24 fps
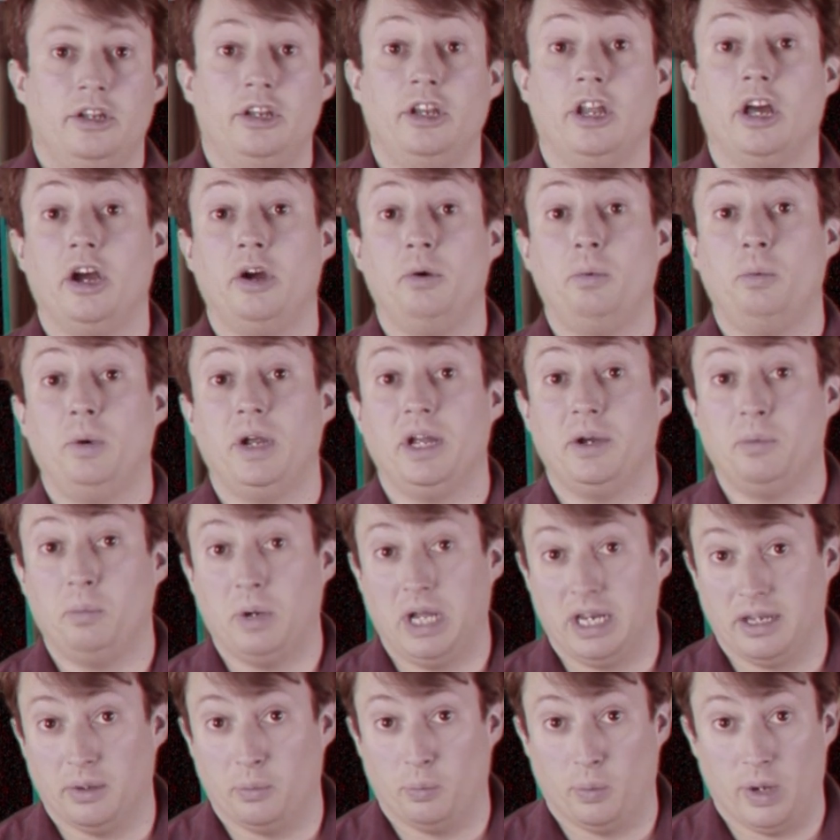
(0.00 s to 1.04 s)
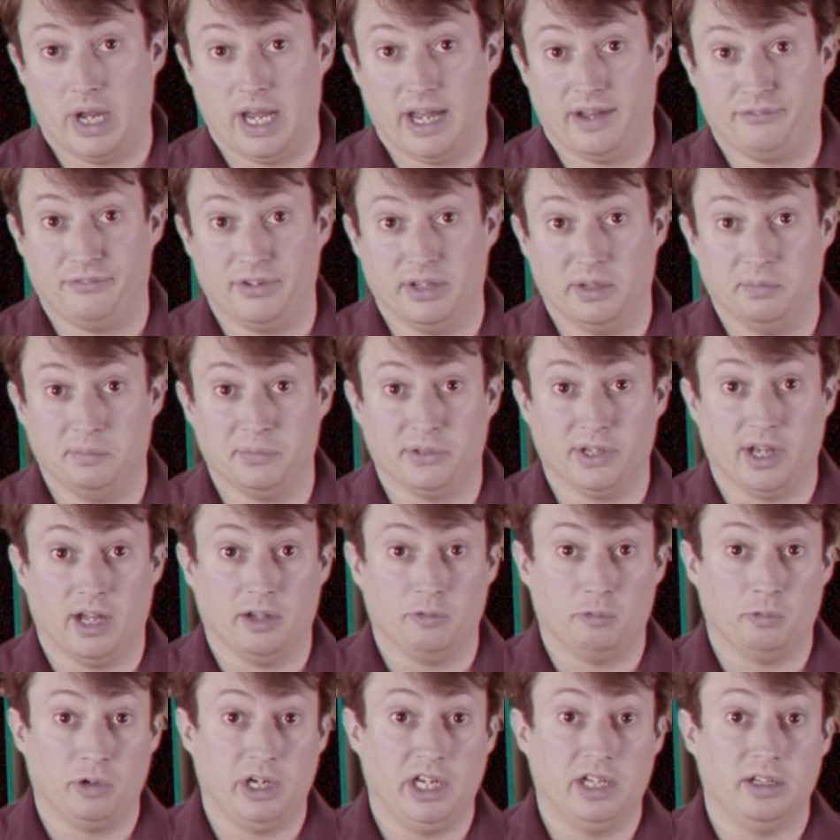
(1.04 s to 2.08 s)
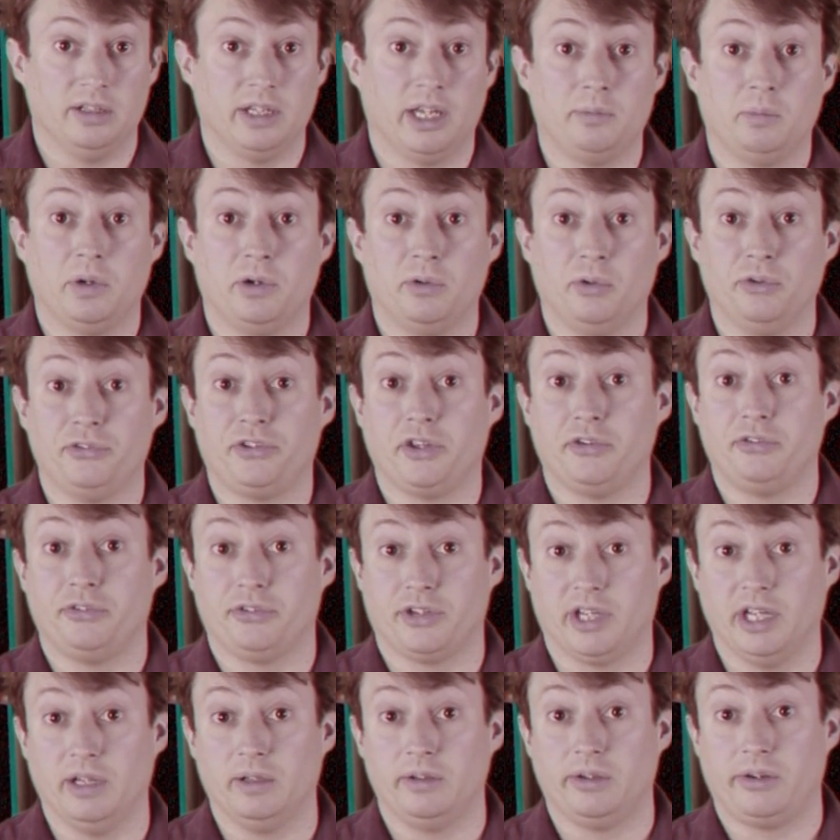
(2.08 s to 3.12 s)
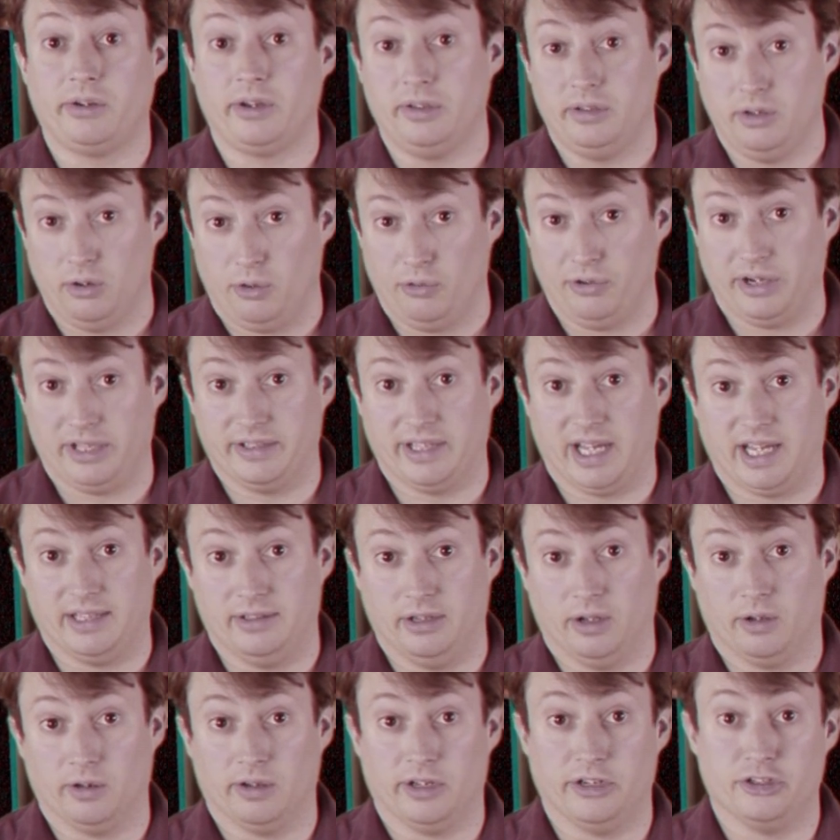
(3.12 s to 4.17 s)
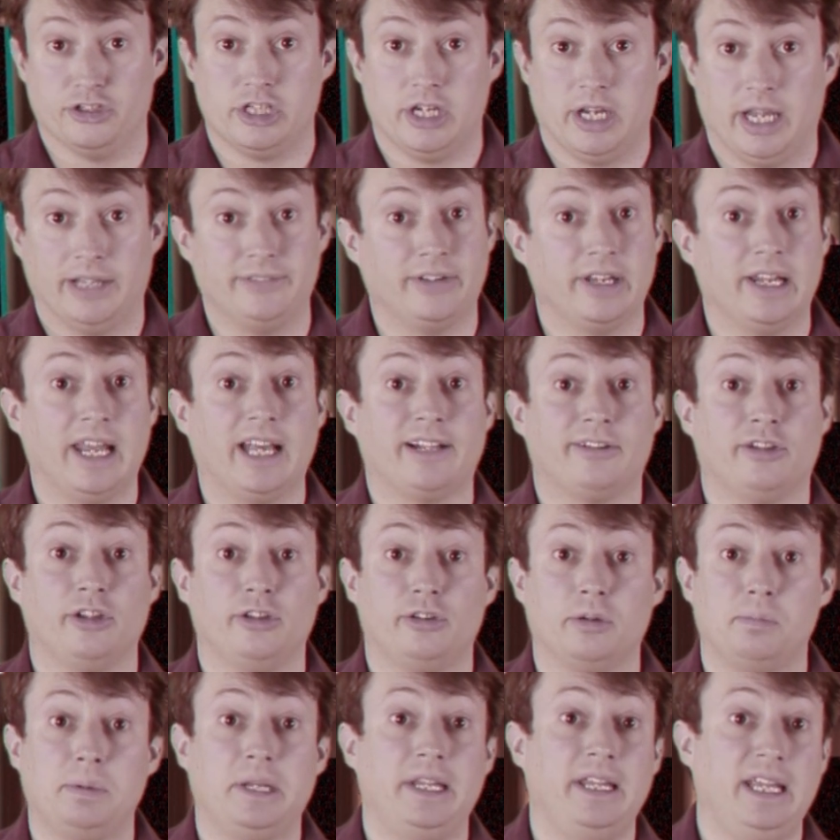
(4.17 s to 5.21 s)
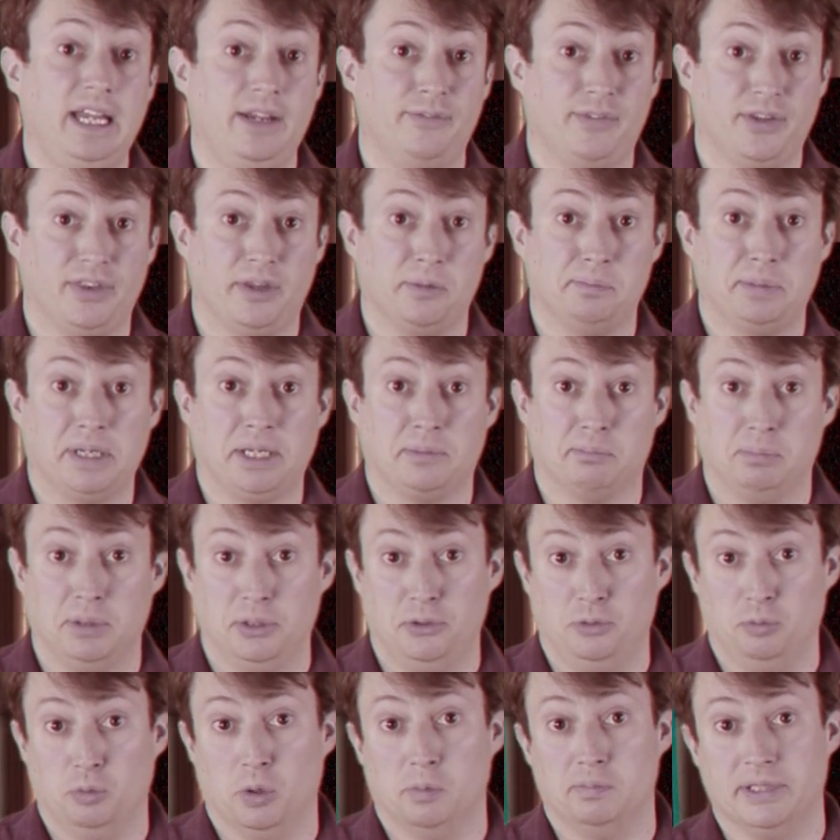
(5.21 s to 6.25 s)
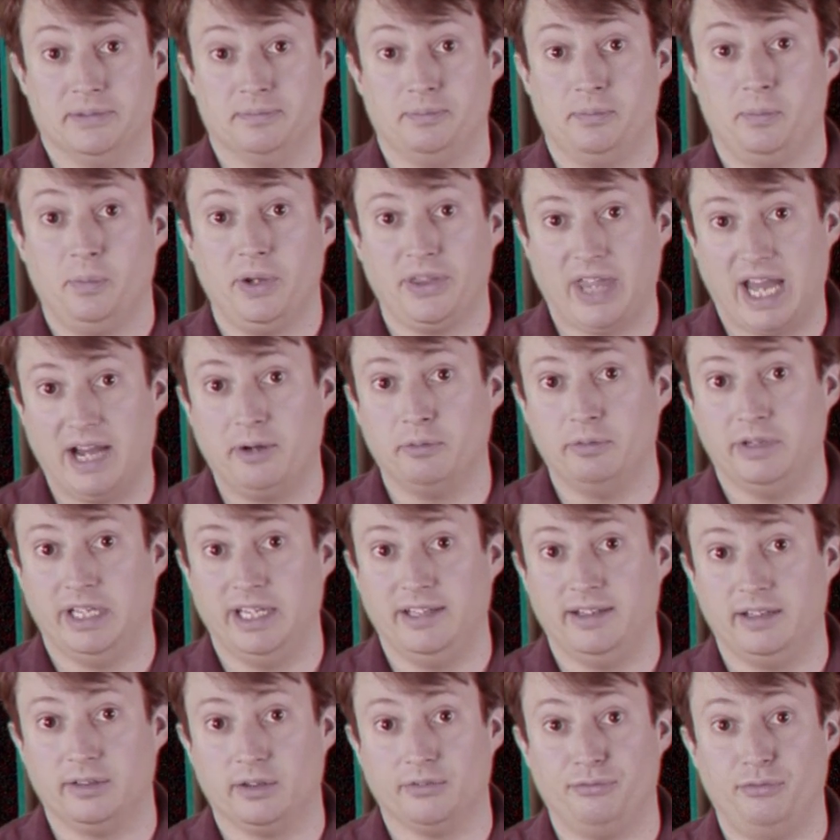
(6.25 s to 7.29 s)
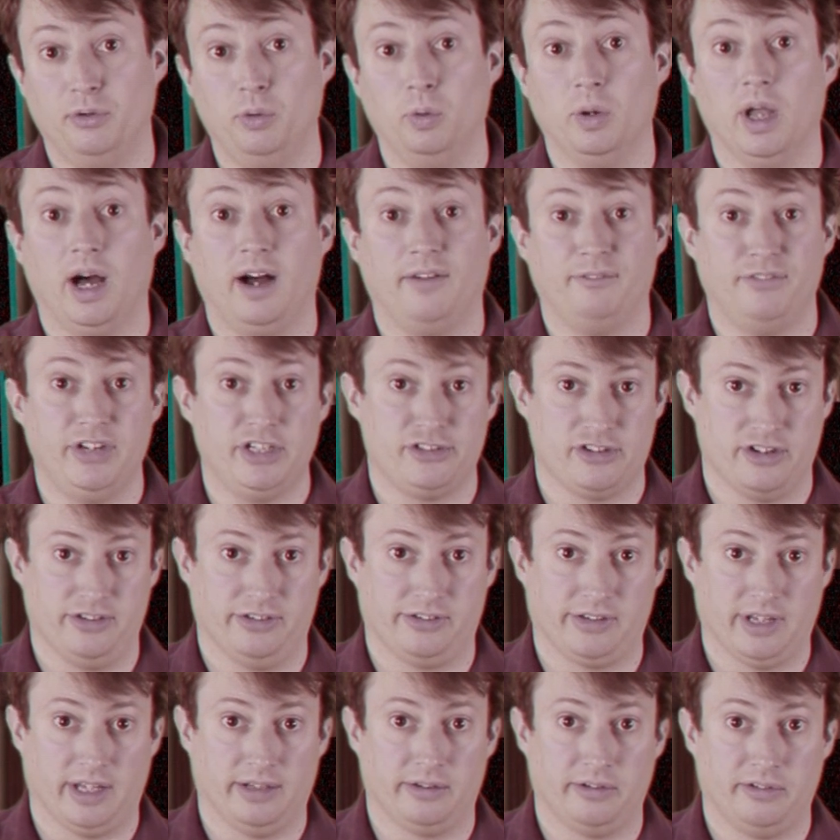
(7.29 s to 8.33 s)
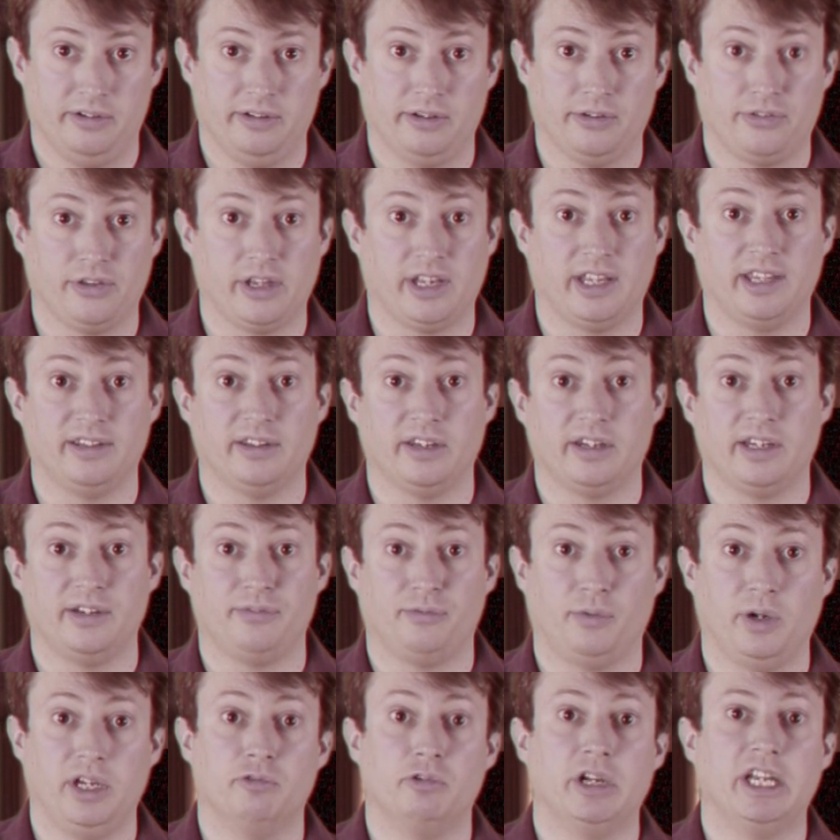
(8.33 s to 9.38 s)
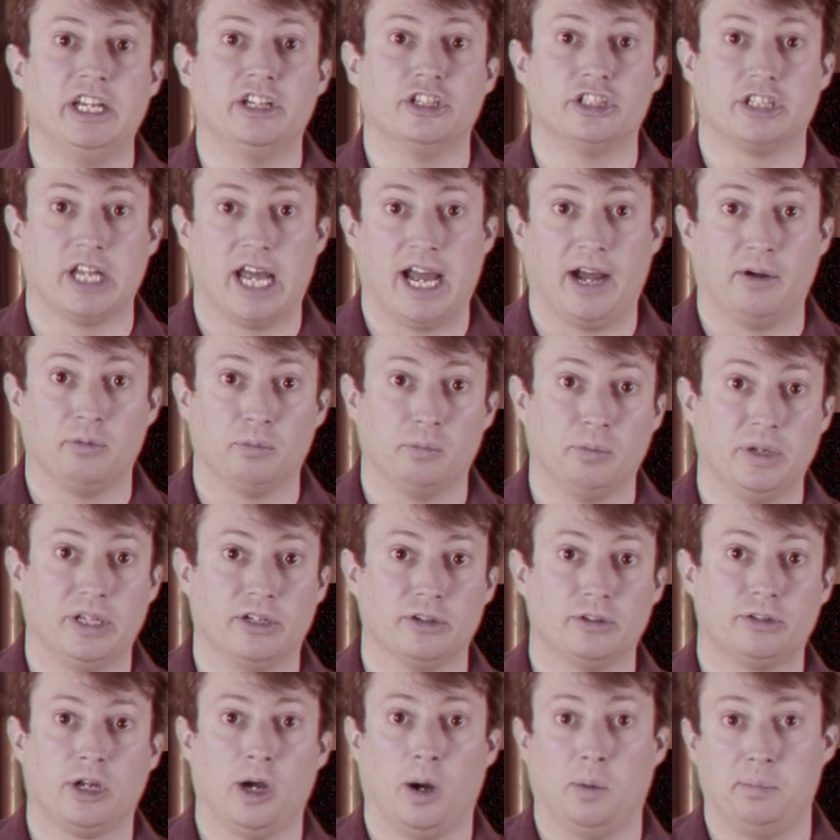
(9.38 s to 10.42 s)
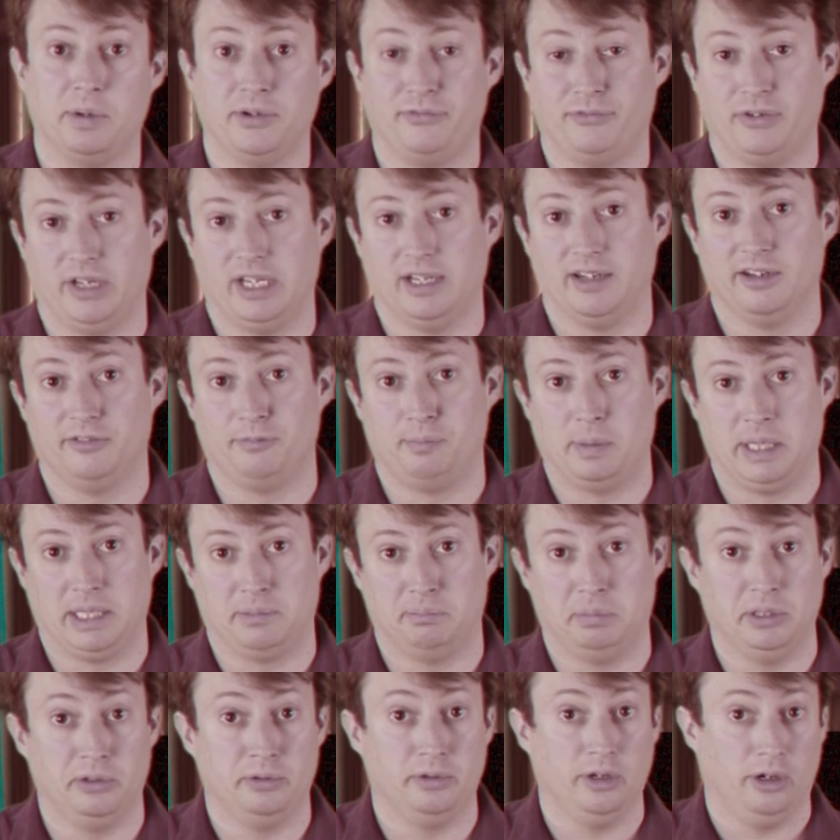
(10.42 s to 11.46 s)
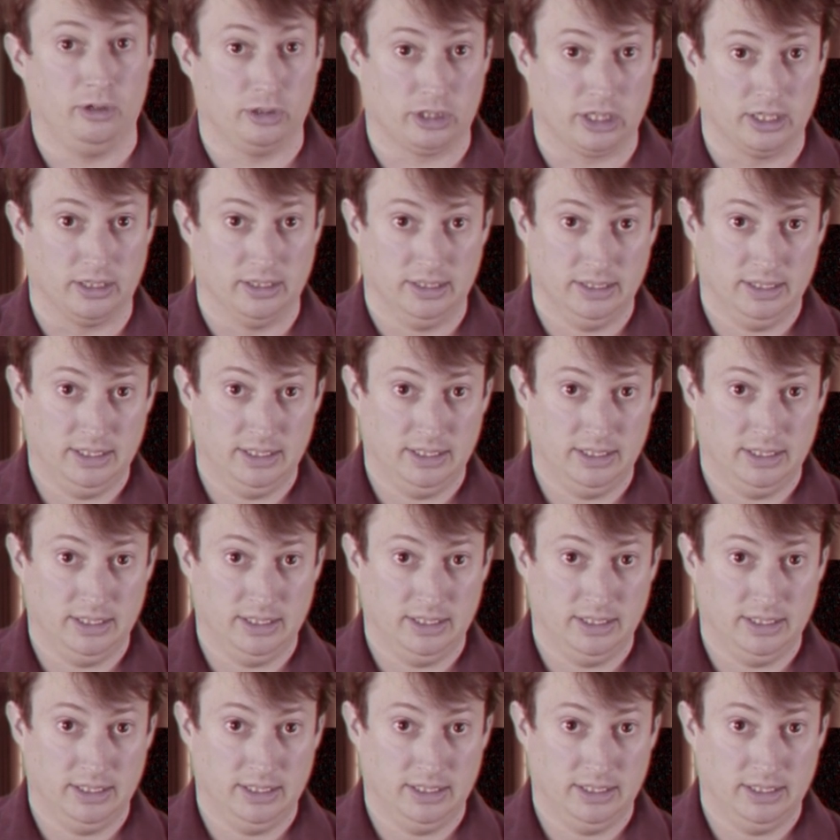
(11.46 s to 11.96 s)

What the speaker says: No, we're well aware films aren't real, and we're also skilled at ignoring that knowledge and electing to believe in the big blue woman, without needing to fool our vision center into thinking that if we reached out, we could cop a feel of Big Blue Knocker.